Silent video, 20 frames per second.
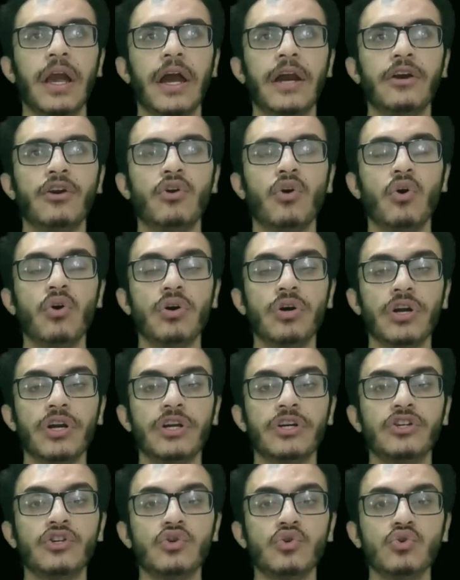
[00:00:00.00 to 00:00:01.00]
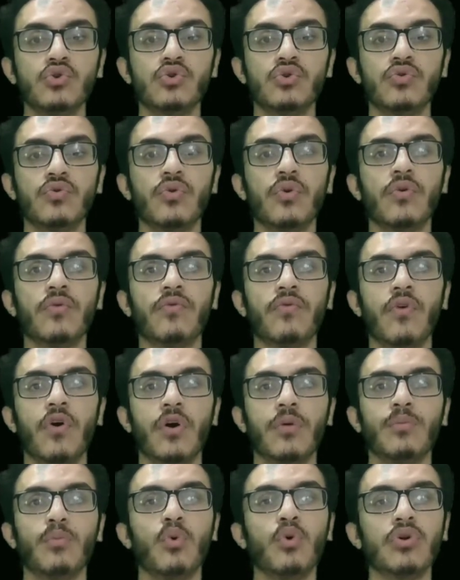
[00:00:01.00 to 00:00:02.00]
and don't it used
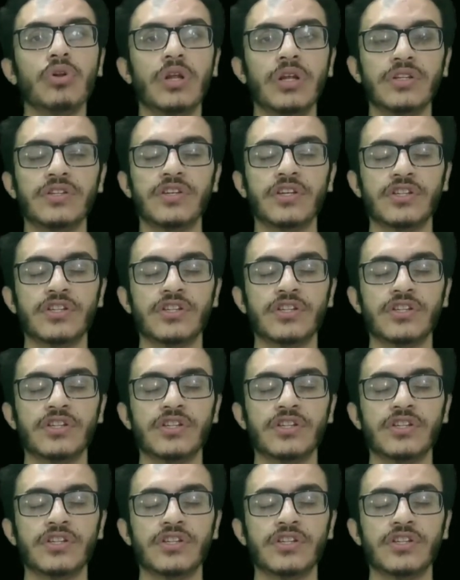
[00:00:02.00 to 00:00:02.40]
for more than